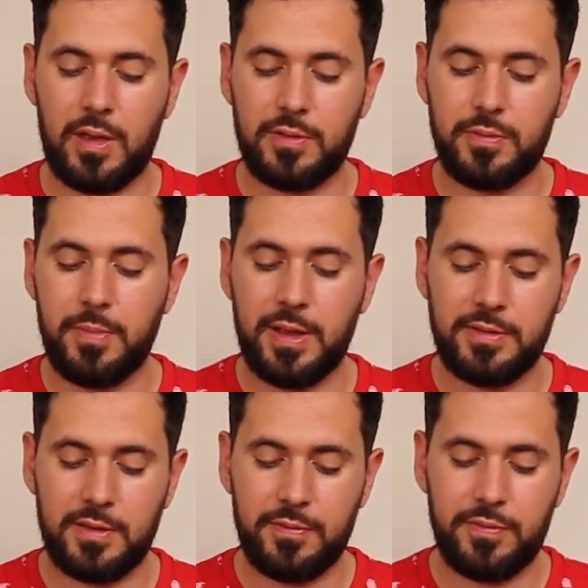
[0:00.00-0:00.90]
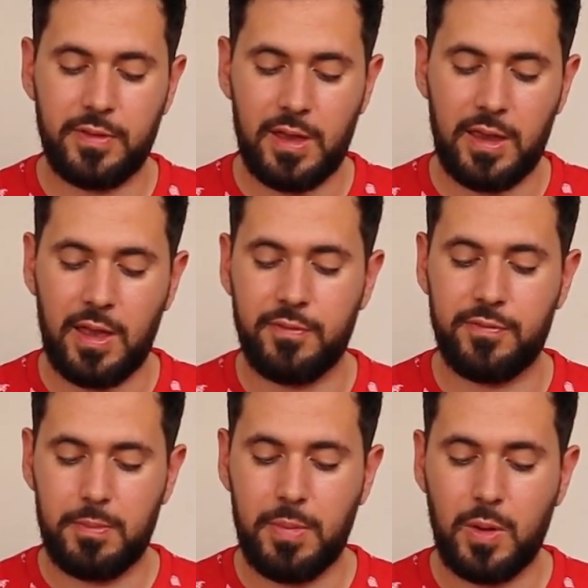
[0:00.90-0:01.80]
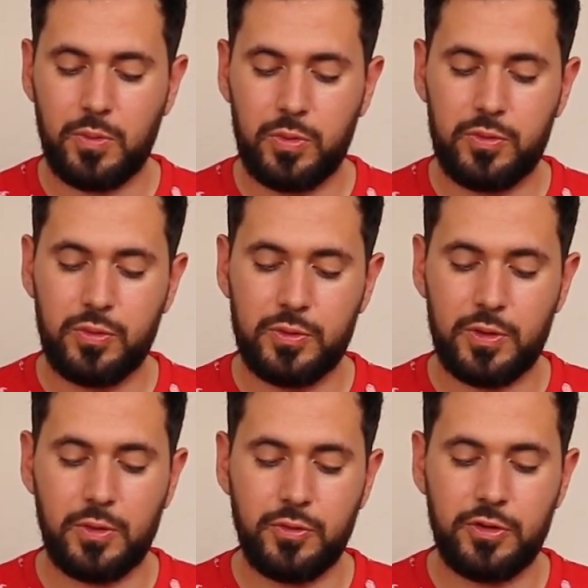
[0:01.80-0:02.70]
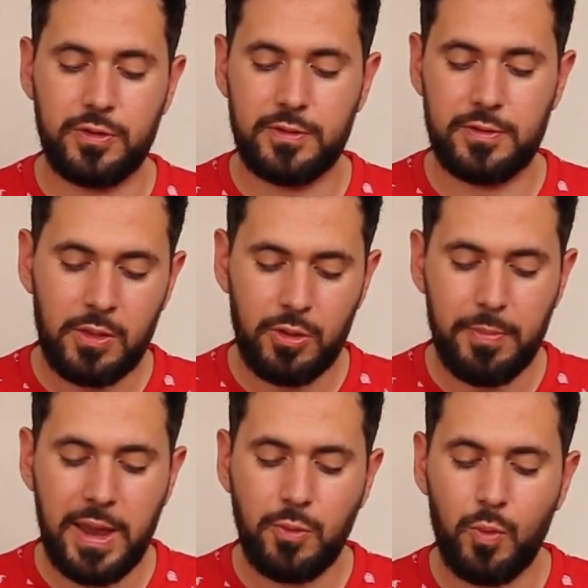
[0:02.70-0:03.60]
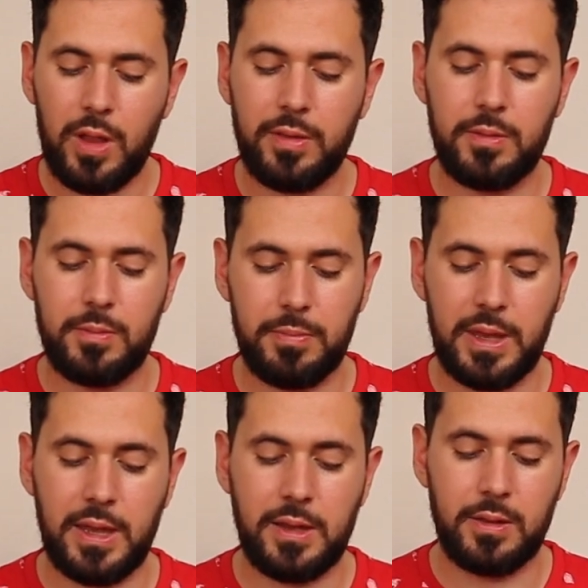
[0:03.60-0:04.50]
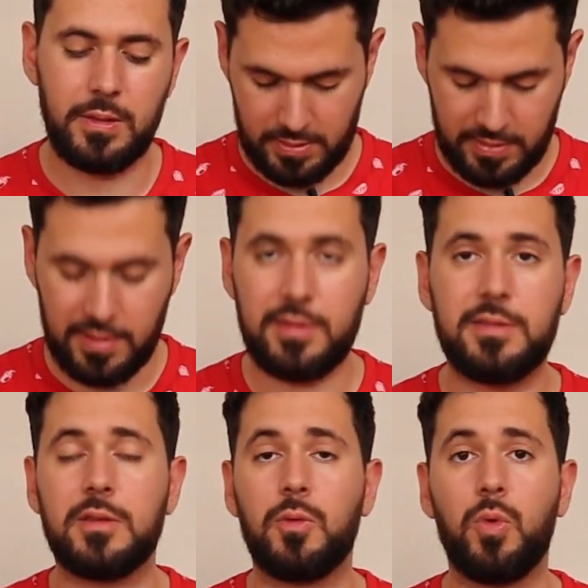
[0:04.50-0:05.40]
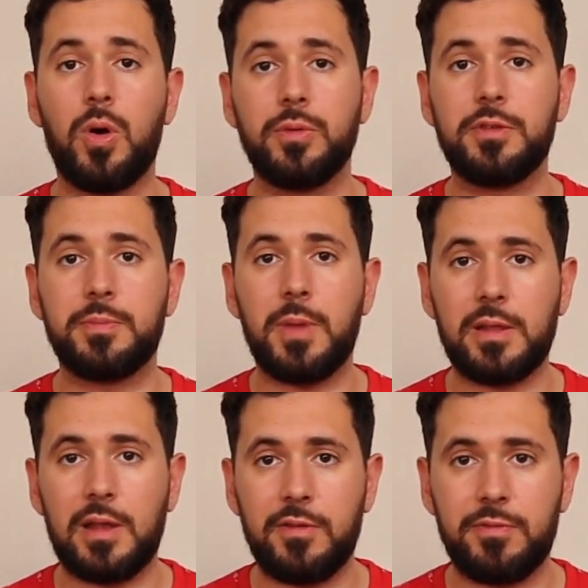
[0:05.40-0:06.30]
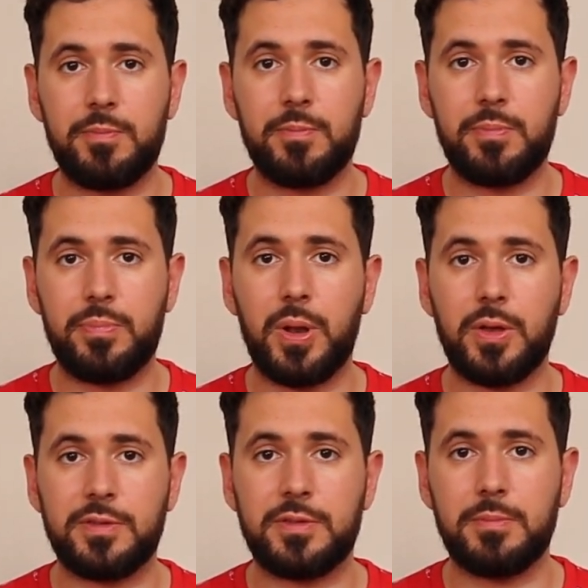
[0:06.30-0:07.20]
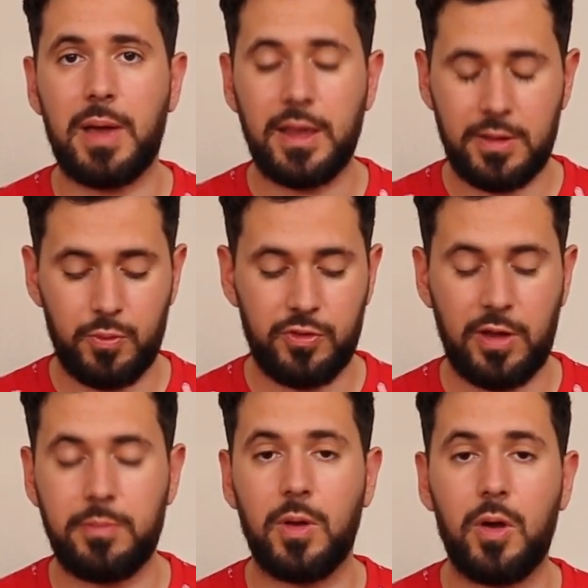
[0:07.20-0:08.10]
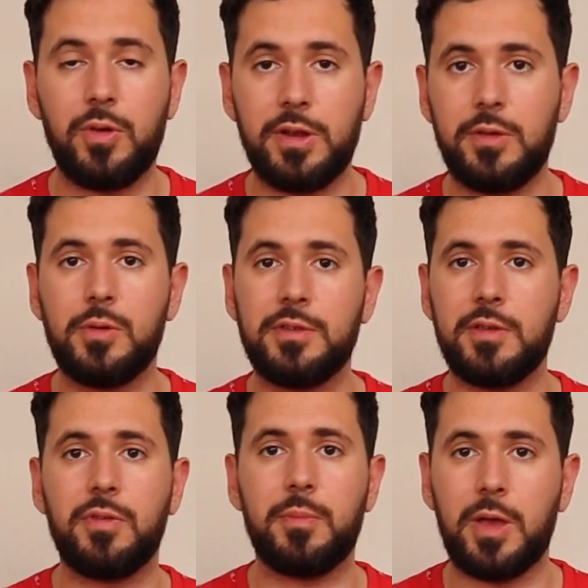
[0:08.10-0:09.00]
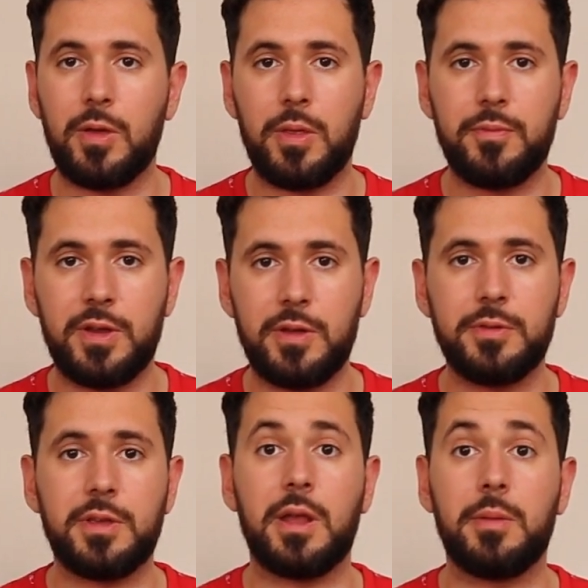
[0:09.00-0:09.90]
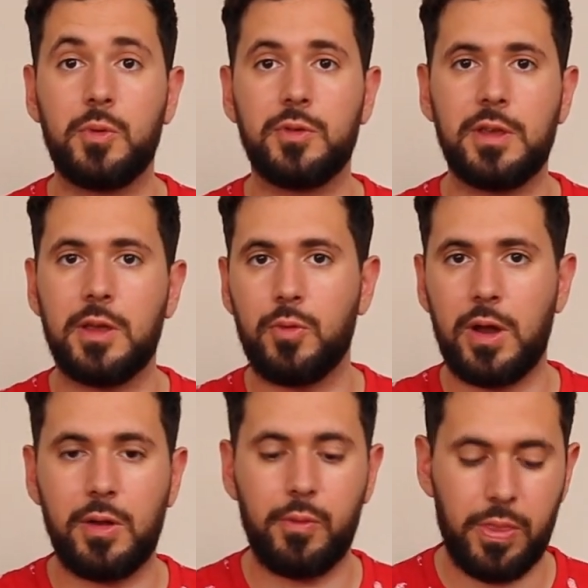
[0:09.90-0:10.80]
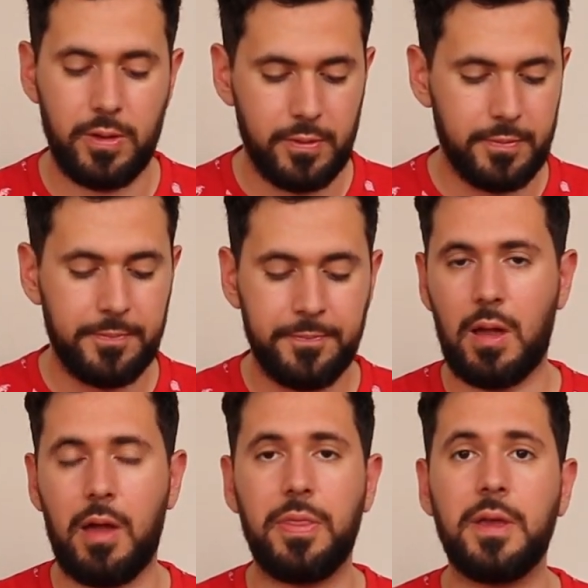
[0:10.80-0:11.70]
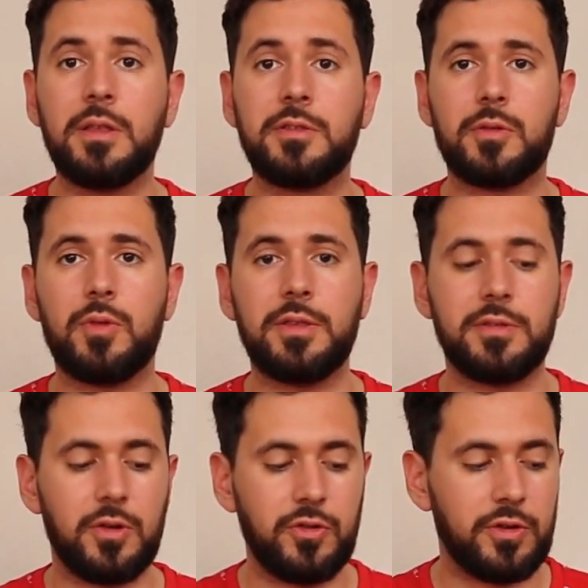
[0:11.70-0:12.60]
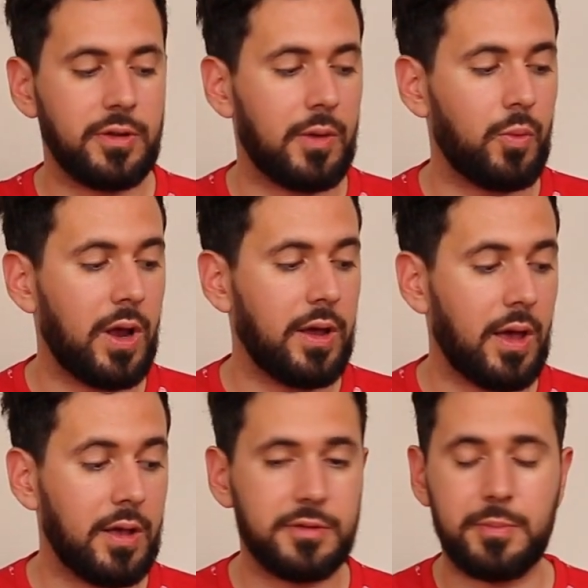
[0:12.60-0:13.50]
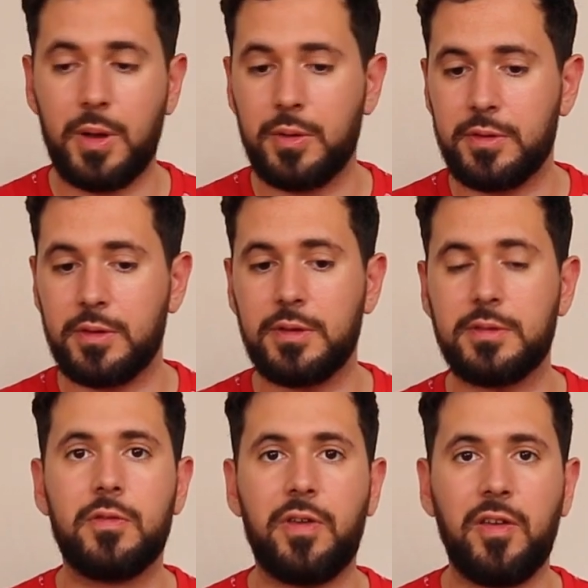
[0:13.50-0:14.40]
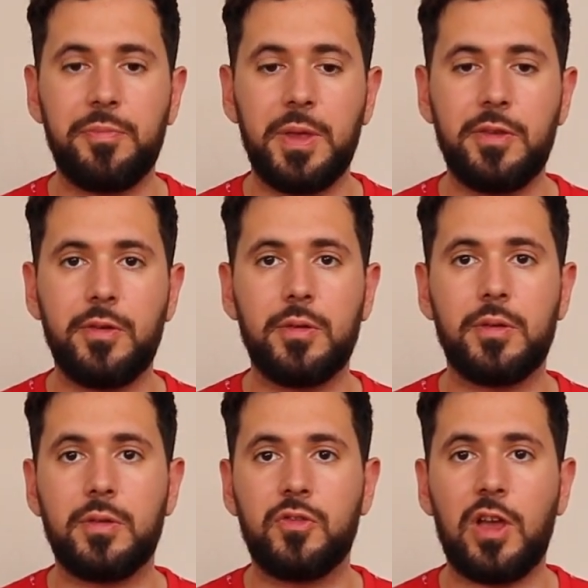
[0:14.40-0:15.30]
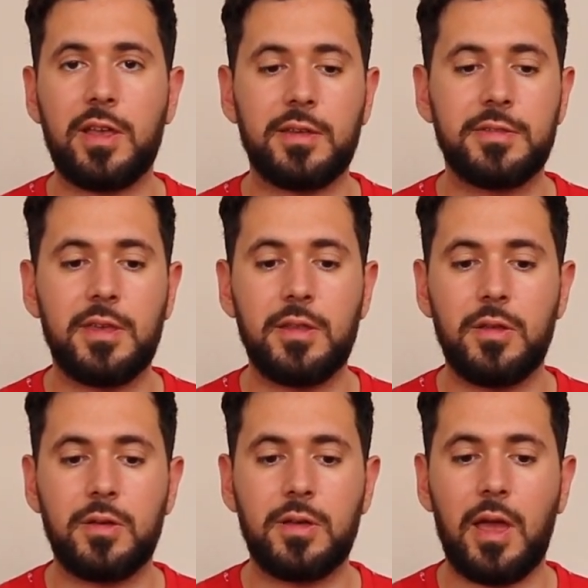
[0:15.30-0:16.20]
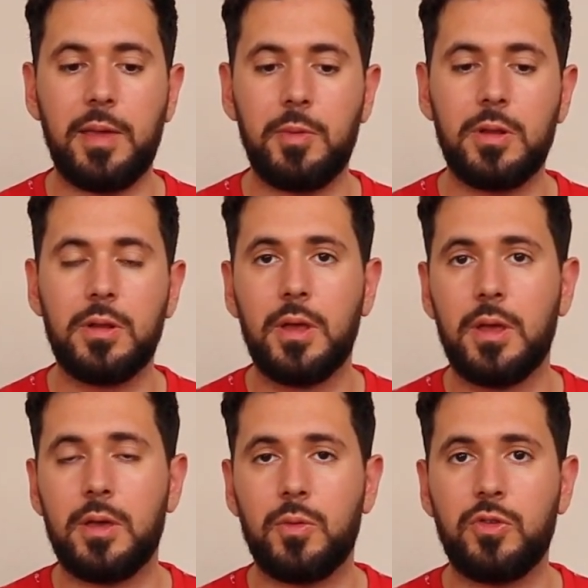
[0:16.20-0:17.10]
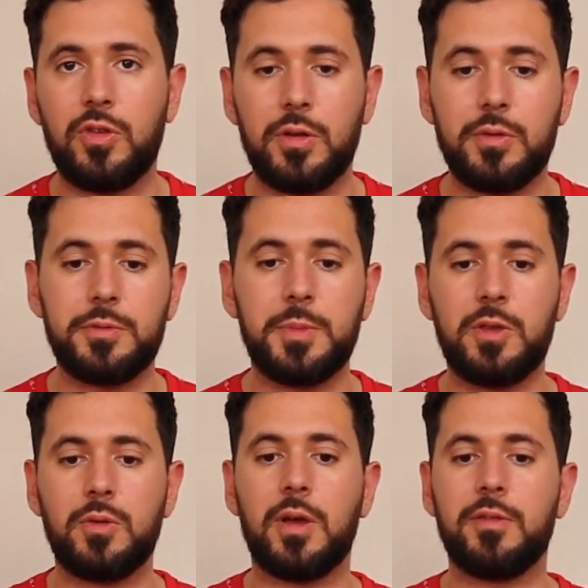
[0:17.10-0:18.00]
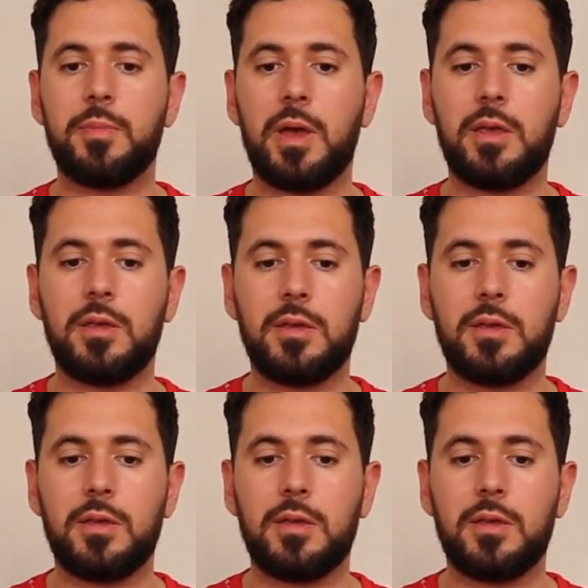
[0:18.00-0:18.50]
As for myself, I have about two solutions. The main one being this Rode SmartLav Plus mic, which I'm already using for my other videos and I'm using it right now with you. I think it's a great solution, and what I asked about is 5-meter jack extender cable, which allows me to have my